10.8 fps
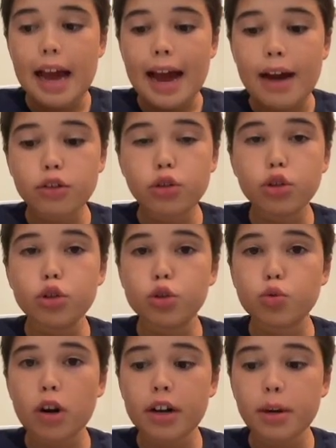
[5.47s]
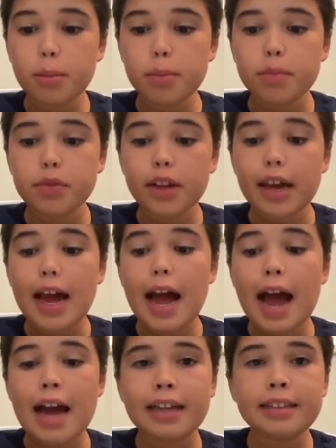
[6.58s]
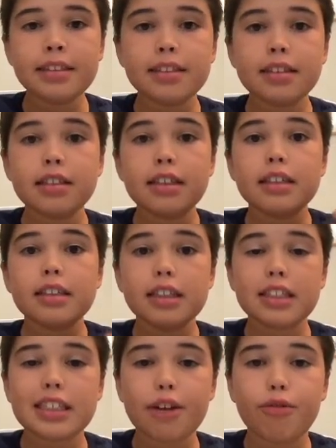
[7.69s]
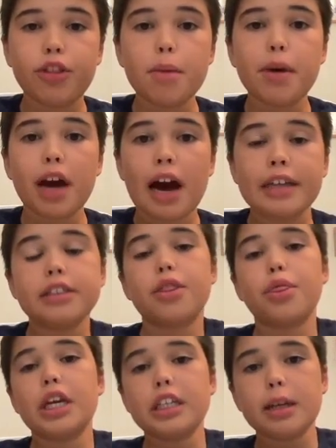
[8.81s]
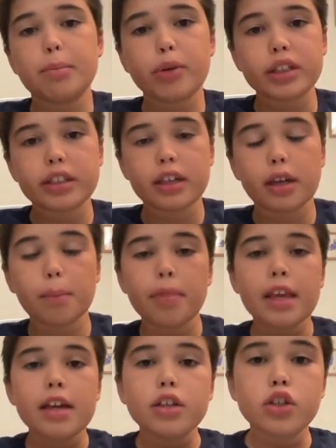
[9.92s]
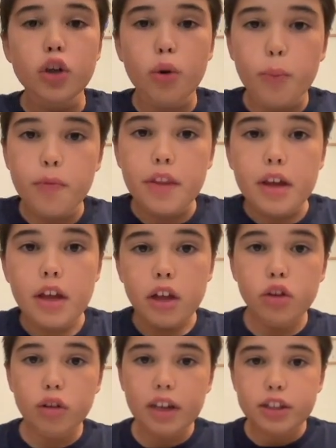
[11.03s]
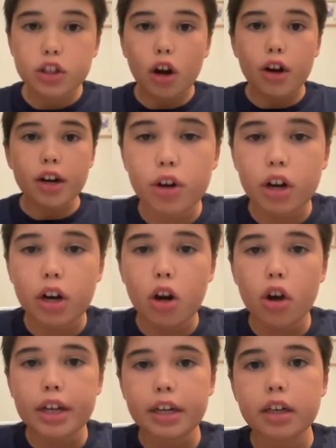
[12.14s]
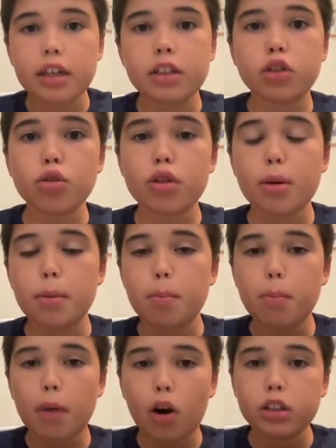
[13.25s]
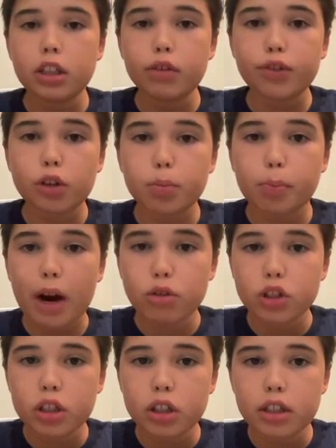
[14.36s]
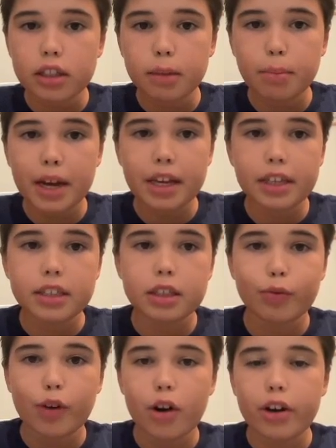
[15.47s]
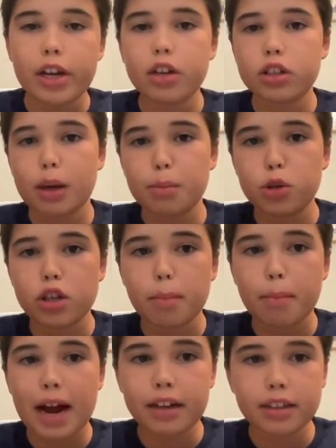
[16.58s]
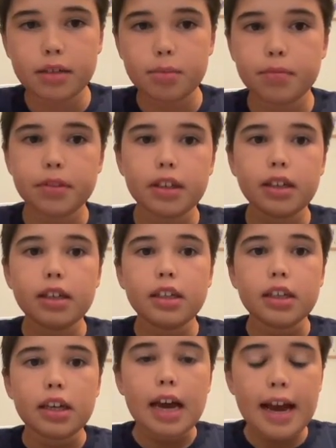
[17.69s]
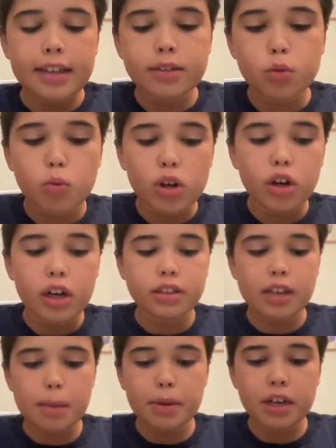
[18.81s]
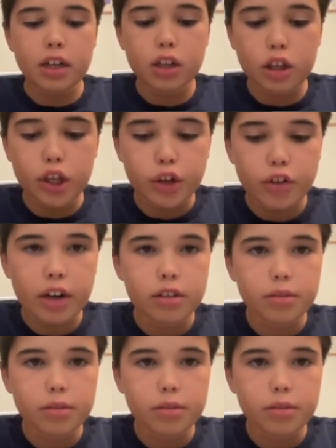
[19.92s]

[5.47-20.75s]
how to use one, and the safety behind 3D printing. So, to get started, we're gonna log in into the our default browser, in my case Safari, because I'm using Mac, and we're gonna type in Cura.